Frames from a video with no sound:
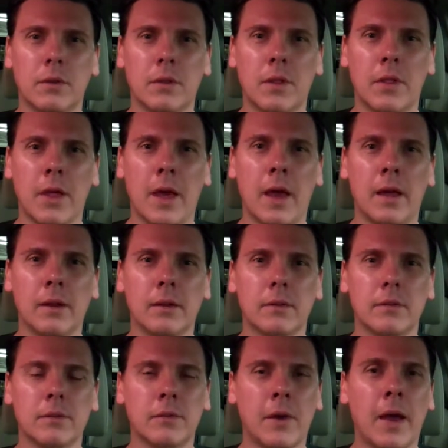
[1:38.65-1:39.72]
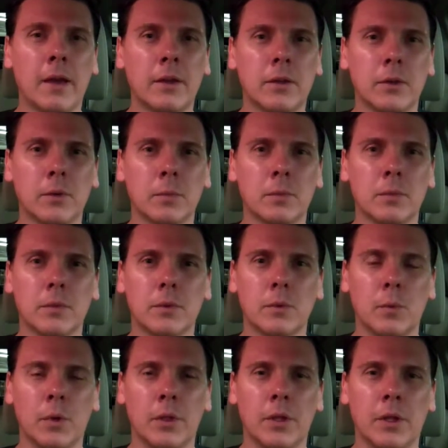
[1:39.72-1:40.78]
that vacuum
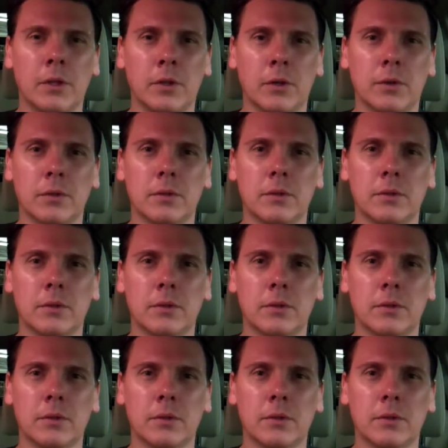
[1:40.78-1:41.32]
within you.